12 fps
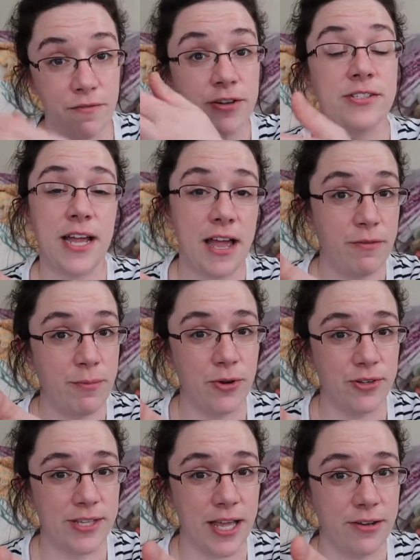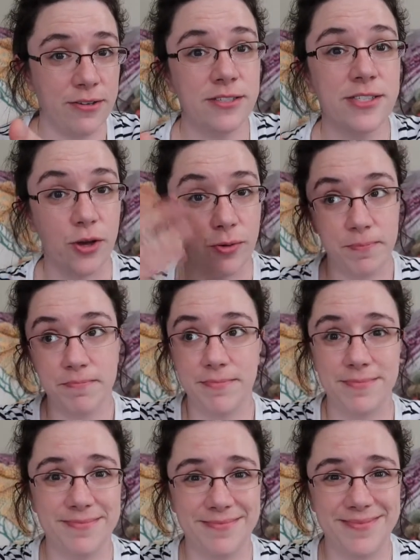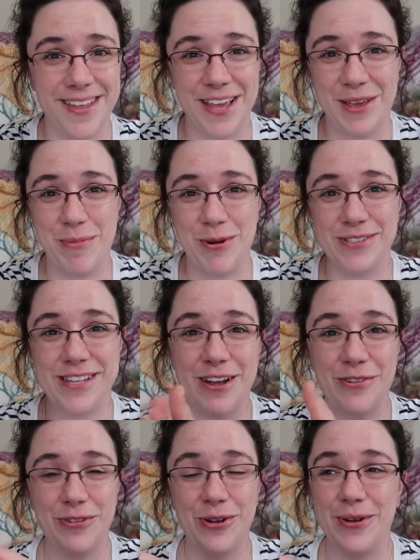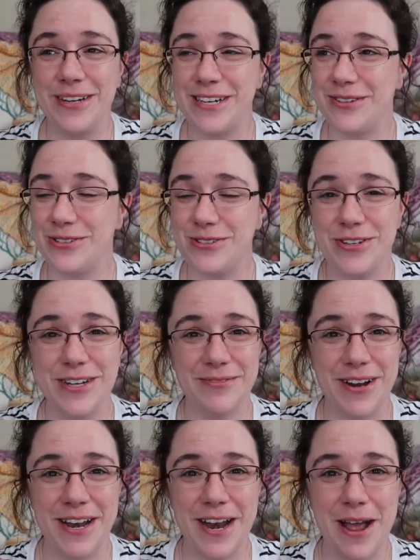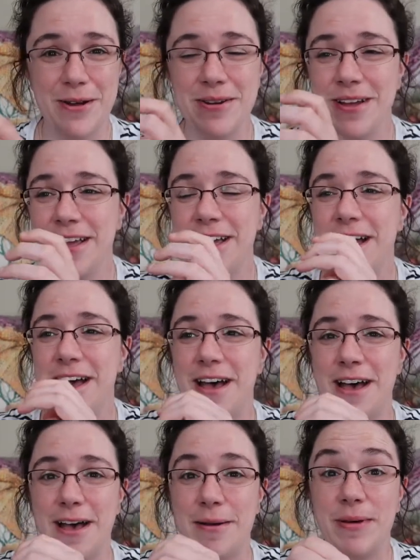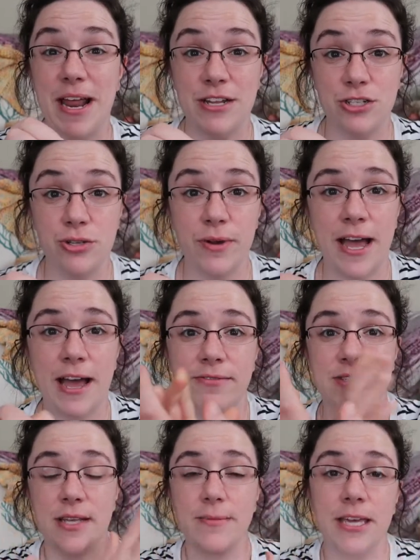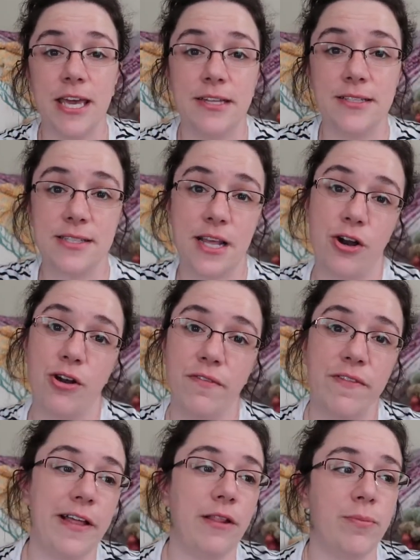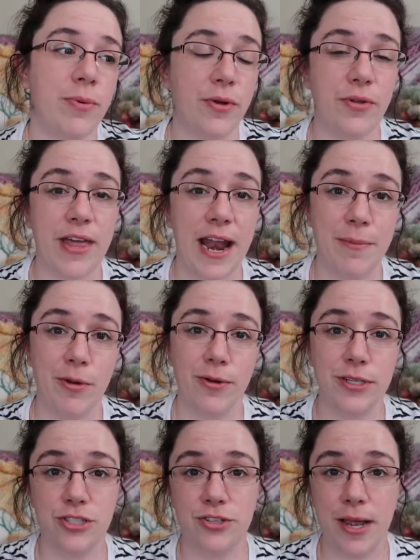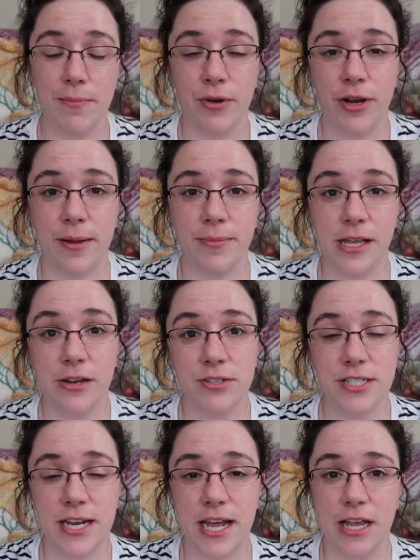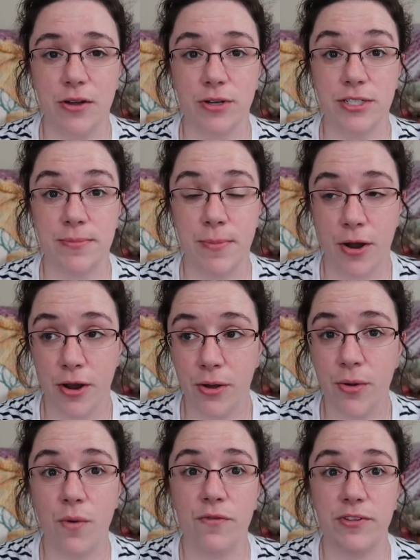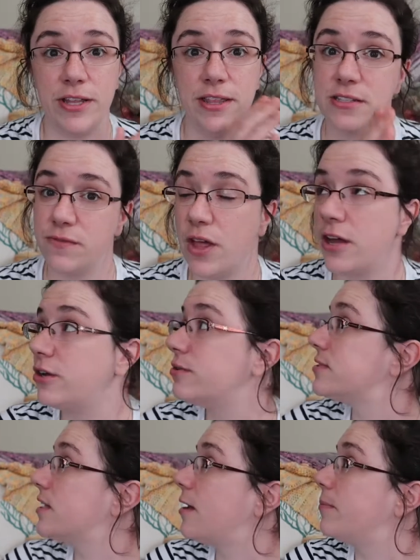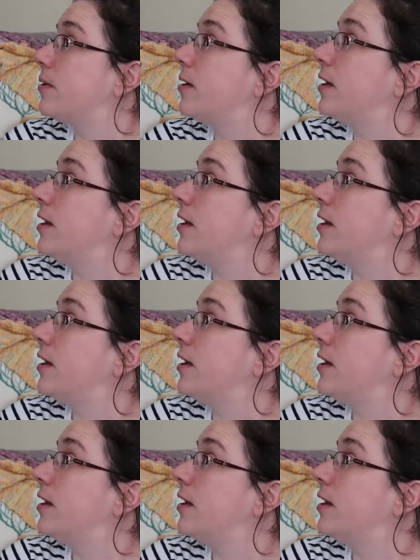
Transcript: first I have a motorcycle, so thank you, motorcycle, for going down the street right now. But I do have some kits that are available that I'm going to try and put up later tonight or tomorrow. Hopefully this vlog goes up